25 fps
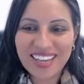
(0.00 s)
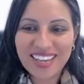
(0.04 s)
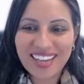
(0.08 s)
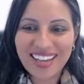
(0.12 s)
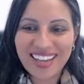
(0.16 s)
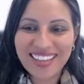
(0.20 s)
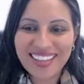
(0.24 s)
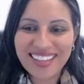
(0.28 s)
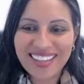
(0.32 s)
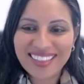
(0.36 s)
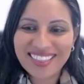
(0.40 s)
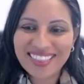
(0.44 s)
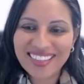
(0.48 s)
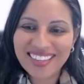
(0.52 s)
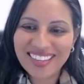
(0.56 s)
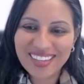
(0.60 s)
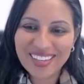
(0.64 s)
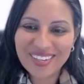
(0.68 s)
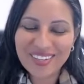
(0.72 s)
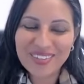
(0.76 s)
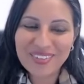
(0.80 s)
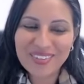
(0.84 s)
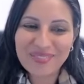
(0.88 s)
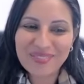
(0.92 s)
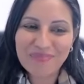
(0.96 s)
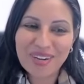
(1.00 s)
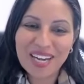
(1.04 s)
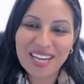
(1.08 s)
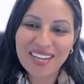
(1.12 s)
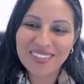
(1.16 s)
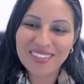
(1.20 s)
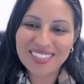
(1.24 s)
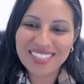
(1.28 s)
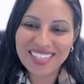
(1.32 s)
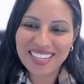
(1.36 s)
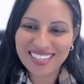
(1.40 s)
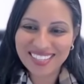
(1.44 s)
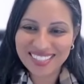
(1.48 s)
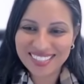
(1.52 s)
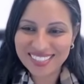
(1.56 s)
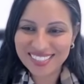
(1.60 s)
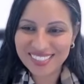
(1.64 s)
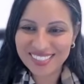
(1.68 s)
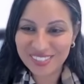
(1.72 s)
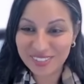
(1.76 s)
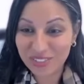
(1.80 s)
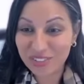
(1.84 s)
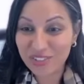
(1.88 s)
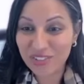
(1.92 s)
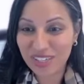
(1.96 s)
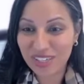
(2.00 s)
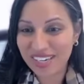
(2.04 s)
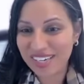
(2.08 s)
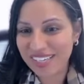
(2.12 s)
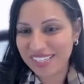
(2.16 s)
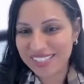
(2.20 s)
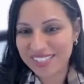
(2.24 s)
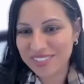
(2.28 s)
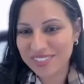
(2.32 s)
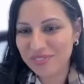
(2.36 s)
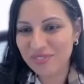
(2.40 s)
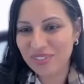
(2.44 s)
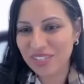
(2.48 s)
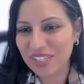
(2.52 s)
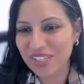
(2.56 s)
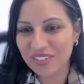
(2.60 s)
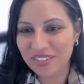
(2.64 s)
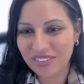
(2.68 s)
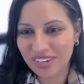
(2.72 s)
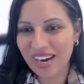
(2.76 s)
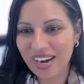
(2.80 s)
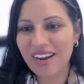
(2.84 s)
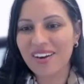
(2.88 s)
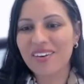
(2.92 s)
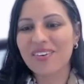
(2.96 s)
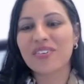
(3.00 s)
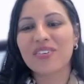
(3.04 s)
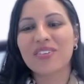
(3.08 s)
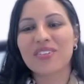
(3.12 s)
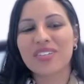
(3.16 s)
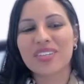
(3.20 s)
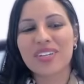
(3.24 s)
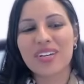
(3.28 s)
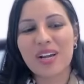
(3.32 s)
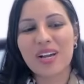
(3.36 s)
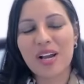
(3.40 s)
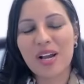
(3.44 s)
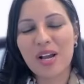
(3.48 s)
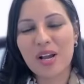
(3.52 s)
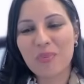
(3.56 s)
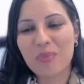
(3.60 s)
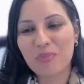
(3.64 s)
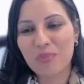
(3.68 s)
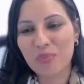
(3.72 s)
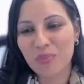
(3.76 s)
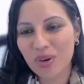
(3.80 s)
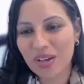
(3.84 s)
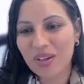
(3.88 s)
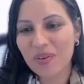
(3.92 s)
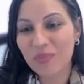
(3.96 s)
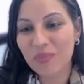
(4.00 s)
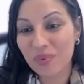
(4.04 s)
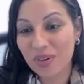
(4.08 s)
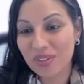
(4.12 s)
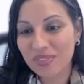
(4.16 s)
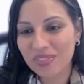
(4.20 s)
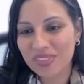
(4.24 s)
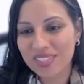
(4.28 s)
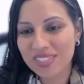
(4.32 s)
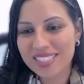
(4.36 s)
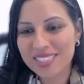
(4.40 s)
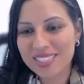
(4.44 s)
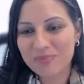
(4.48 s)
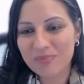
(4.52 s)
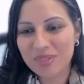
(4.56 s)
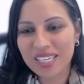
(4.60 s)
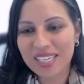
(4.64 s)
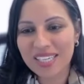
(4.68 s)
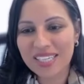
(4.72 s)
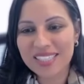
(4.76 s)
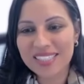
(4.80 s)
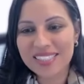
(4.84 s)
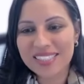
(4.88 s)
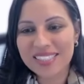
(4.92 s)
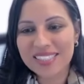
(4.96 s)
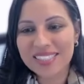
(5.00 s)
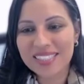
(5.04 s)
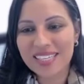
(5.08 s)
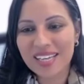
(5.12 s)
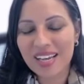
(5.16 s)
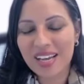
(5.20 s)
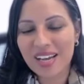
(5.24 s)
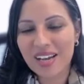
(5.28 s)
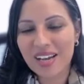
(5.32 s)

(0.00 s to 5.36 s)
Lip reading: I think biotech is still trying to figure out what this means.